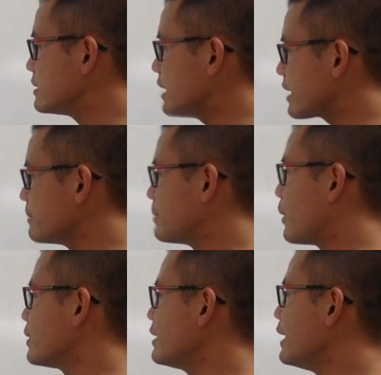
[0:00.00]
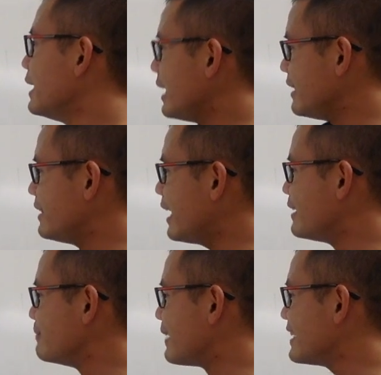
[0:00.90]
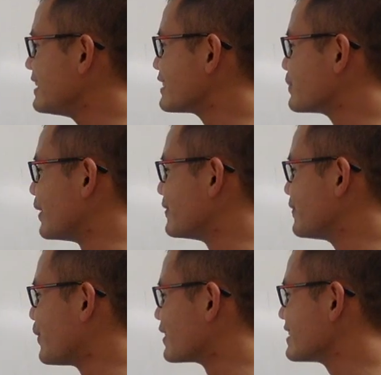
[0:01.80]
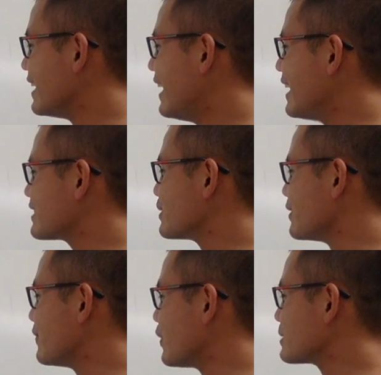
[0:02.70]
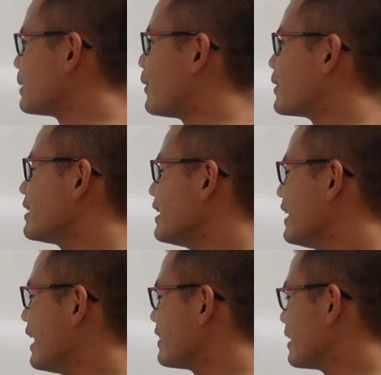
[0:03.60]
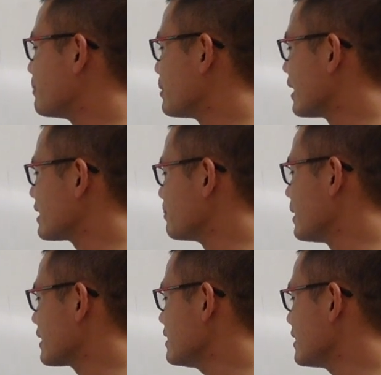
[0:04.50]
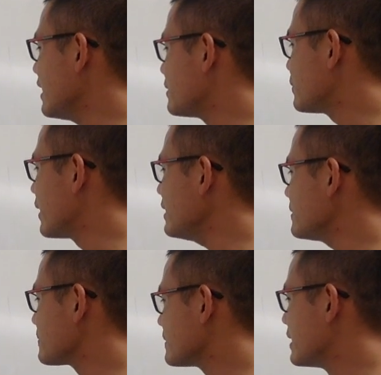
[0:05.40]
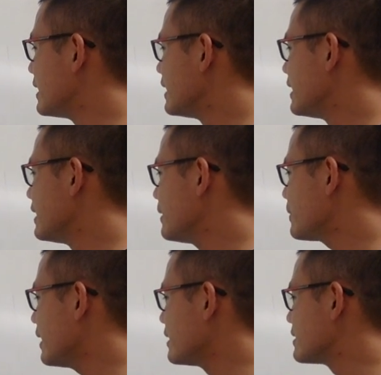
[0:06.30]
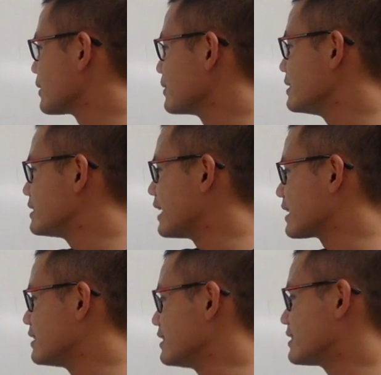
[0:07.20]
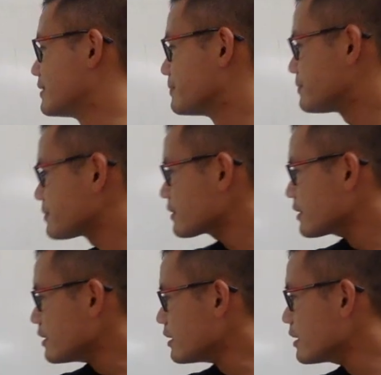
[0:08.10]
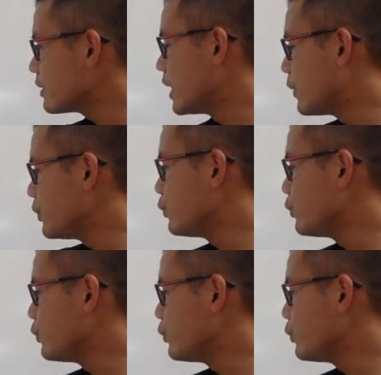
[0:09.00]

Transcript: second power, and then minus one fourth x to the fourth power, and then plugging, plugging again, right? All right, so it's like this, and we